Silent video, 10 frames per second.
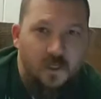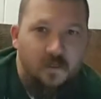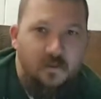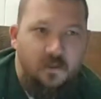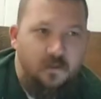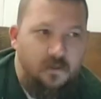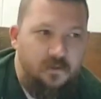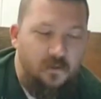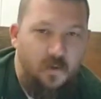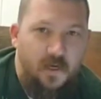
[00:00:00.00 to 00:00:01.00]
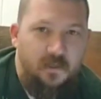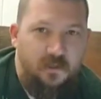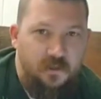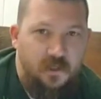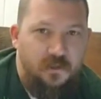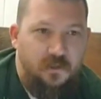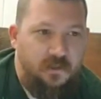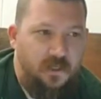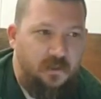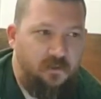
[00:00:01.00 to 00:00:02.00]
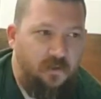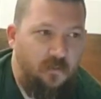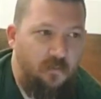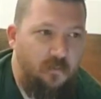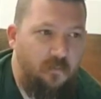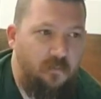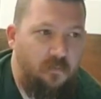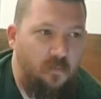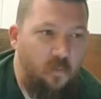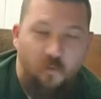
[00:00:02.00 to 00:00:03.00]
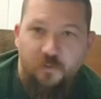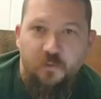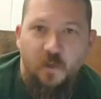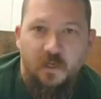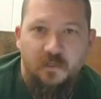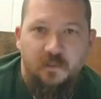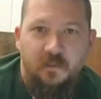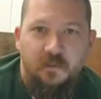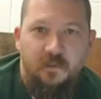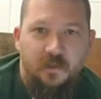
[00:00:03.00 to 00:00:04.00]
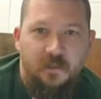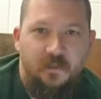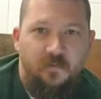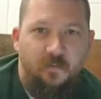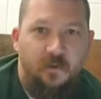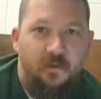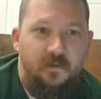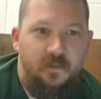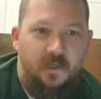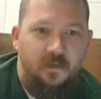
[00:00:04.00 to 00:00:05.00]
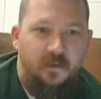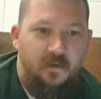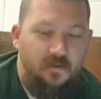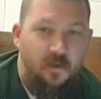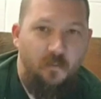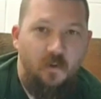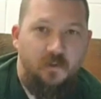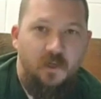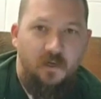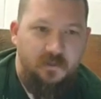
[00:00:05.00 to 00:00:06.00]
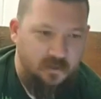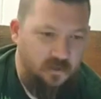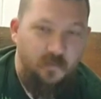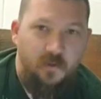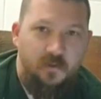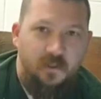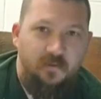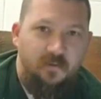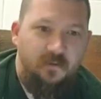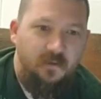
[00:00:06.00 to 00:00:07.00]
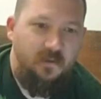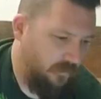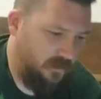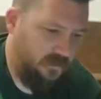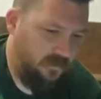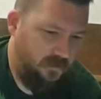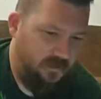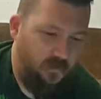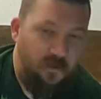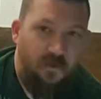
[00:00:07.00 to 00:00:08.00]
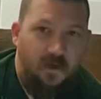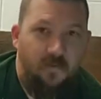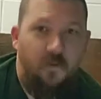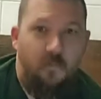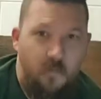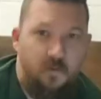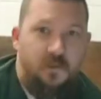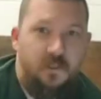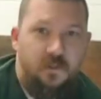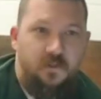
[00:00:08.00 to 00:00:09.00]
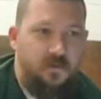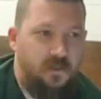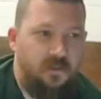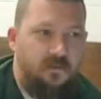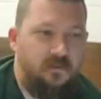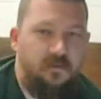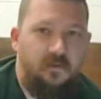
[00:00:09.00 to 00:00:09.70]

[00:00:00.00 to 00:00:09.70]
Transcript: Which again, the direct ingestion is actually the worst way to ingest it, from what I understand. The most toxic, the most lethal. That's that's where you're going to have the most issues, like,